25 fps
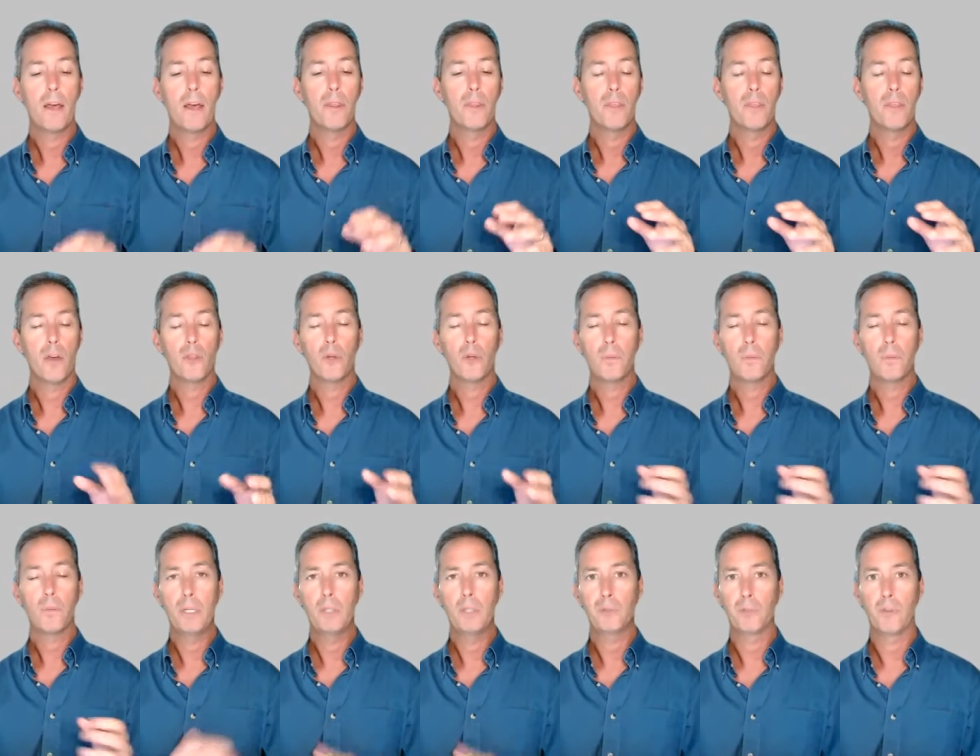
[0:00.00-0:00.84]
The other
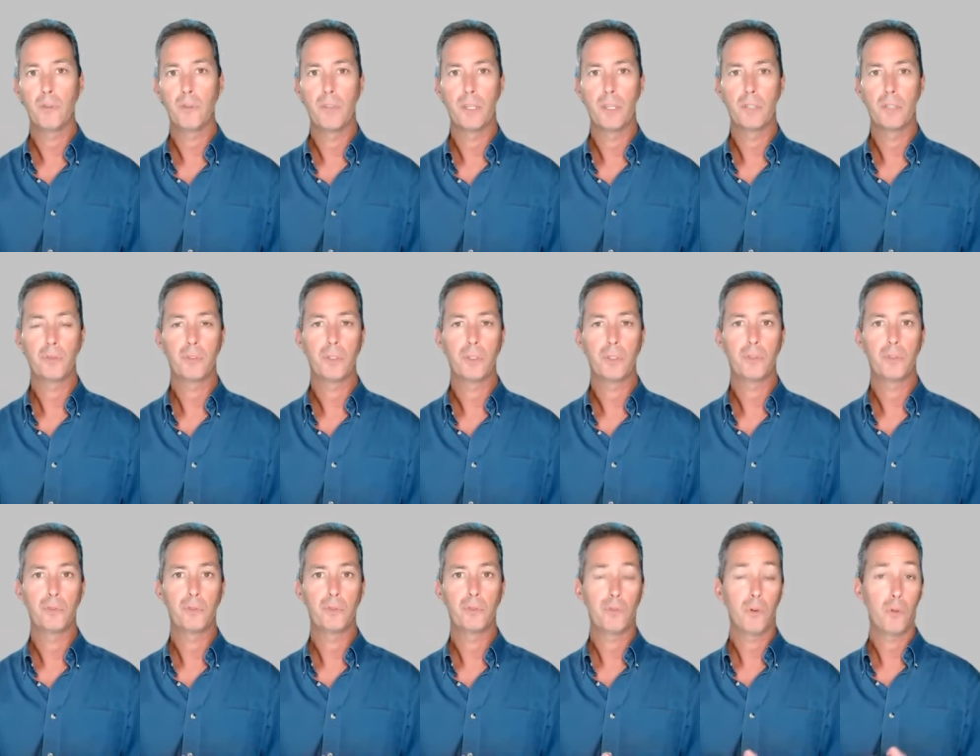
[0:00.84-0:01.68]
piece of this
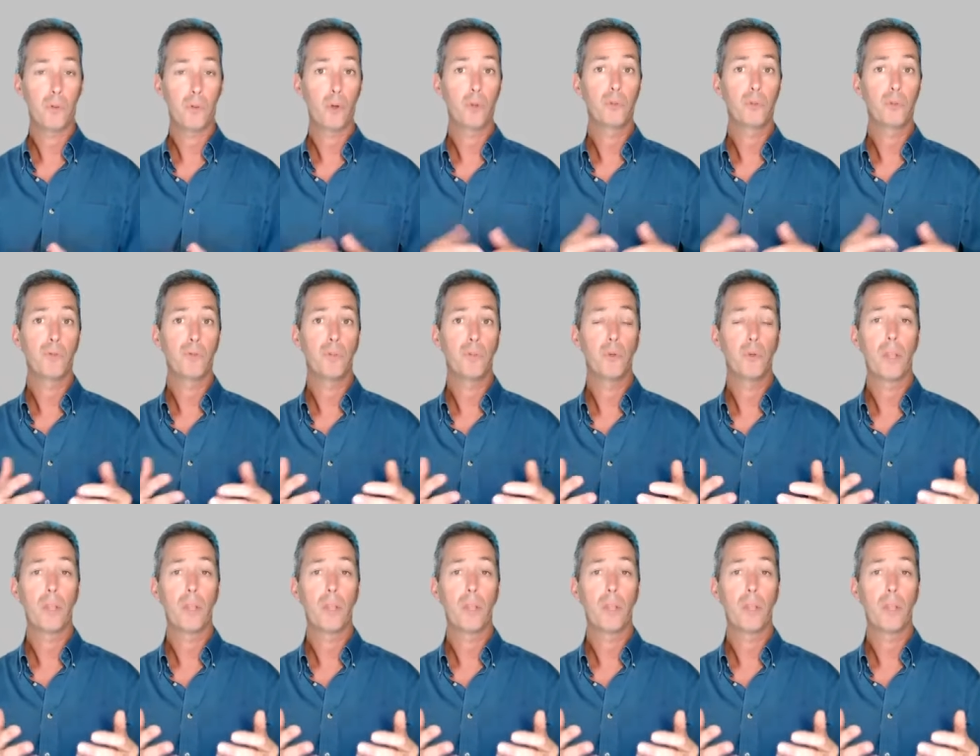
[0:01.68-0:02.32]
is, for those of you